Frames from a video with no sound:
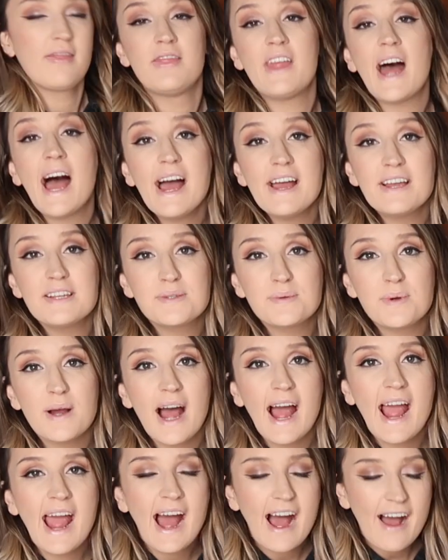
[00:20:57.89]
That is what
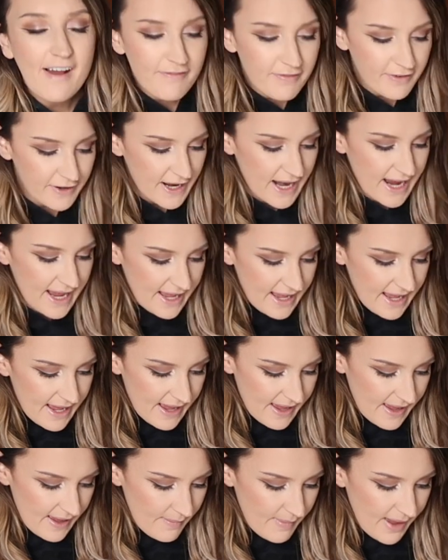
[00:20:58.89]
I have for
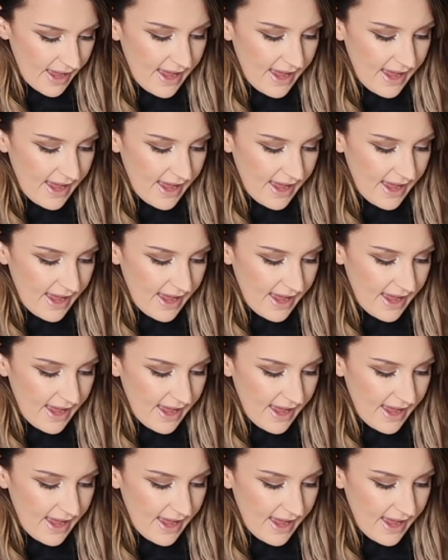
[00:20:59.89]
him.